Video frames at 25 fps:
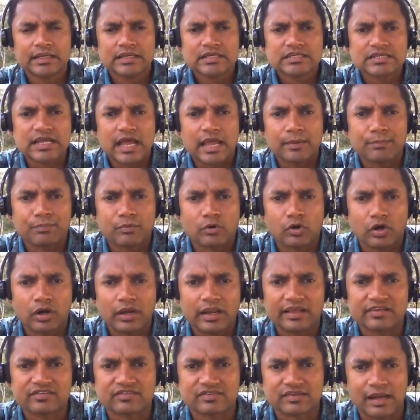type
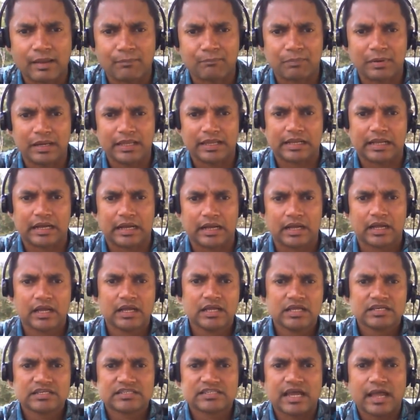Rolex replica,
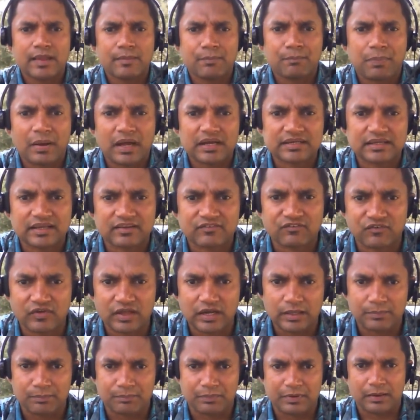type Patek
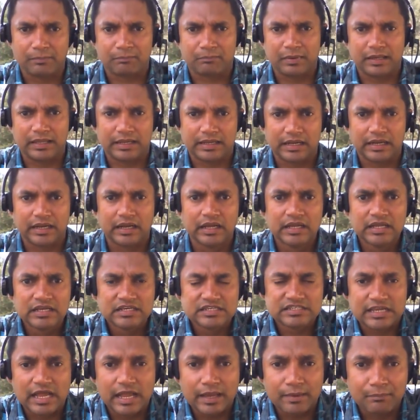Philippe replica,
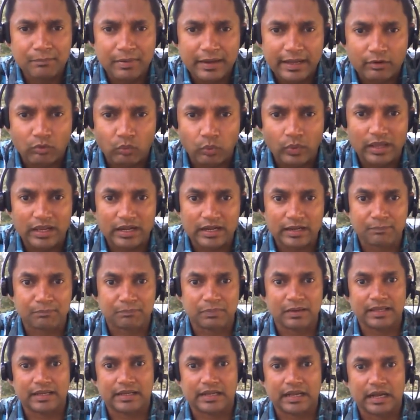type Brequet
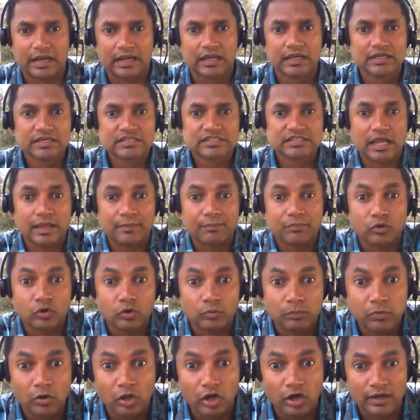replica, type
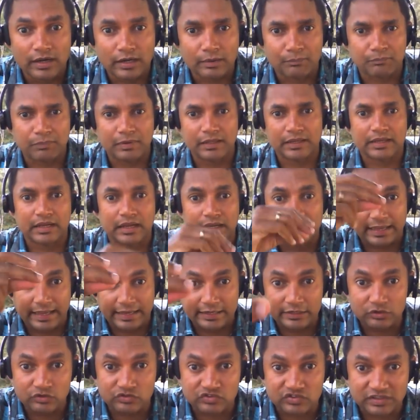Hublot replica. Can
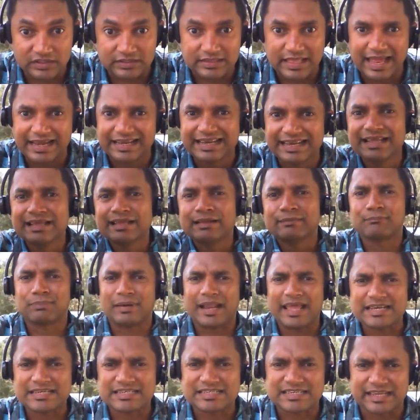you see that?
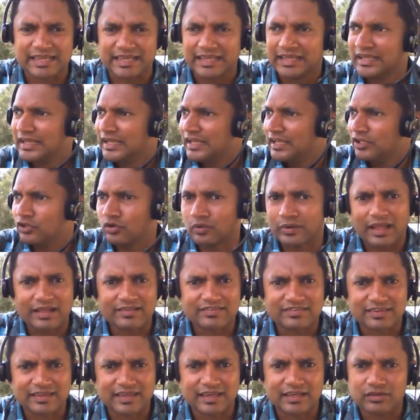Plenty. You can
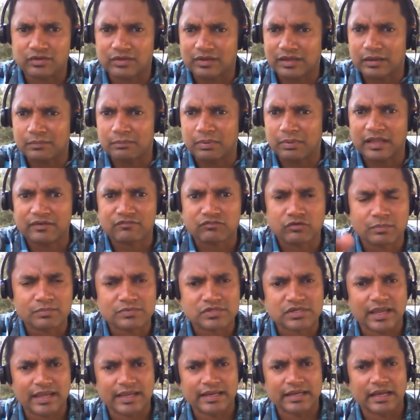see it, you can buy it from
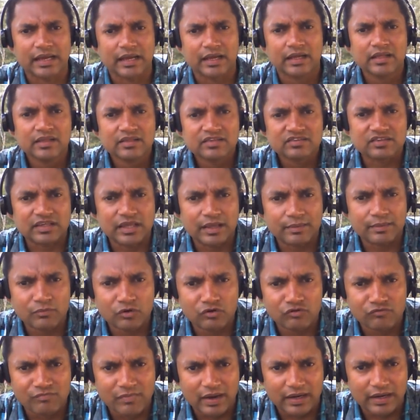China. Same
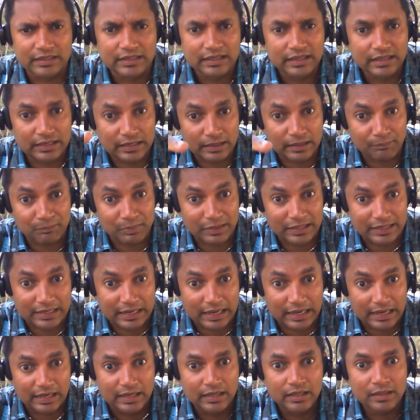movement,
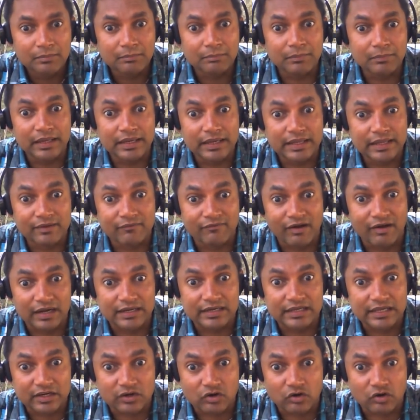replica, meaning
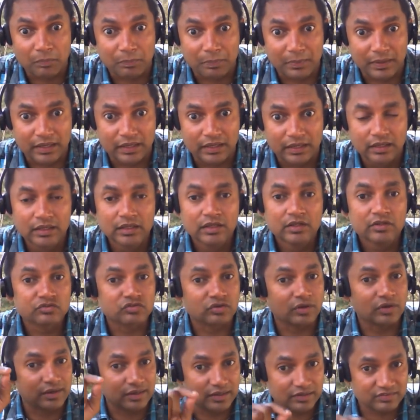what? A copy. So
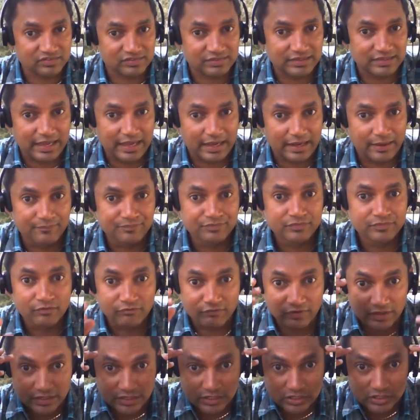it is there.
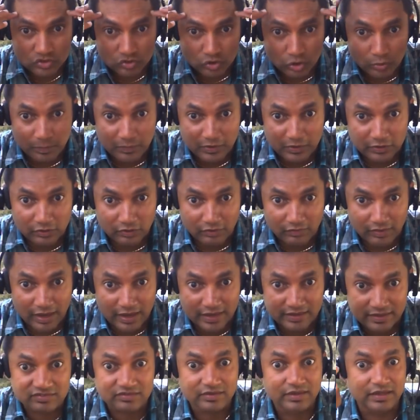We need to open your
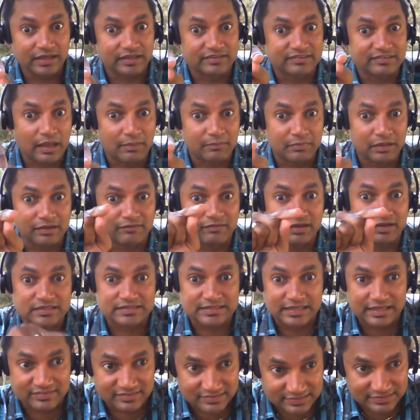eyes. Examiner will
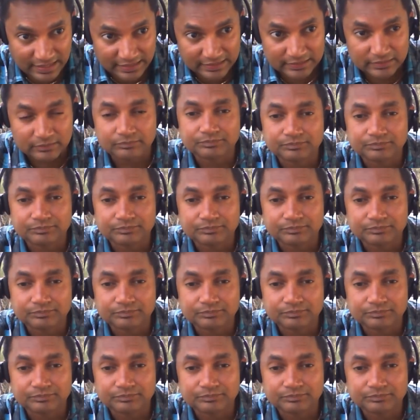test that.